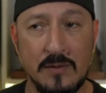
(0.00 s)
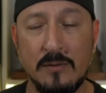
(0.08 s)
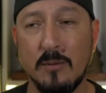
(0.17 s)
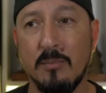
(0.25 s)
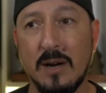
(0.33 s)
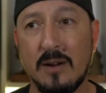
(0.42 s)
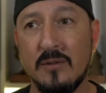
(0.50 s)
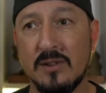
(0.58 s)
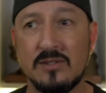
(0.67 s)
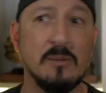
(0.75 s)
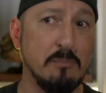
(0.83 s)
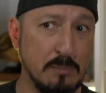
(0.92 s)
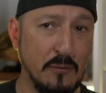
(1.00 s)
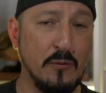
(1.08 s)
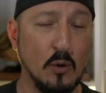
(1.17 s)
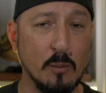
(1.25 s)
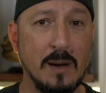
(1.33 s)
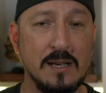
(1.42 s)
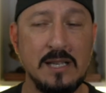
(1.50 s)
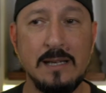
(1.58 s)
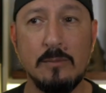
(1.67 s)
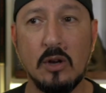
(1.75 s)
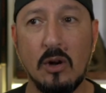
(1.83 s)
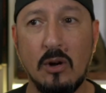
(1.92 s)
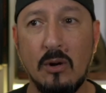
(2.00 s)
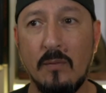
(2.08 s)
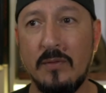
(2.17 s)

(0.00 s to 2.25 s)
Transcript: for breakfast before my team call.